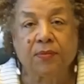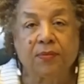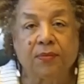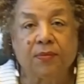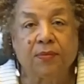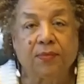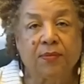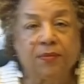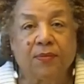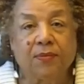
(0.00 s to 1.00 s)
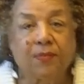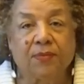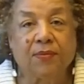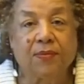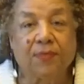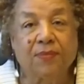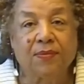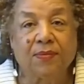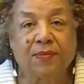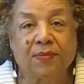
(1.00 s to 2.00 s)
and I'm here at the DuSable
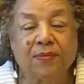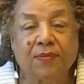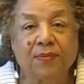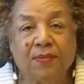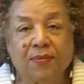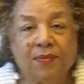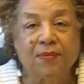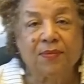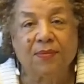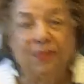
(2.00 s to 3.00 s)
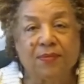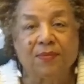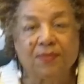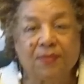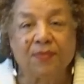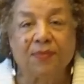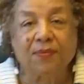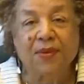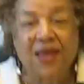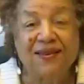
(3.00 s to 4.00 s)
Museum, and I'm here with
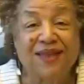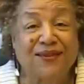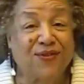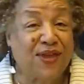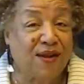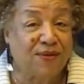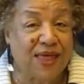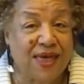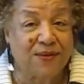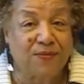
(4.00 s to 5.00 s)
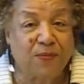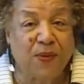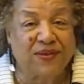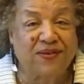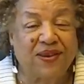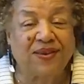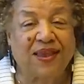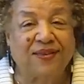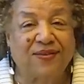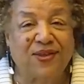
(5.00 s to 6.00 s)
Dr. Carol Adams,
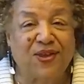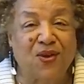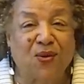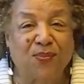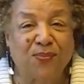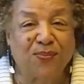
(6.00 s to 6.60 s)
President and CEO.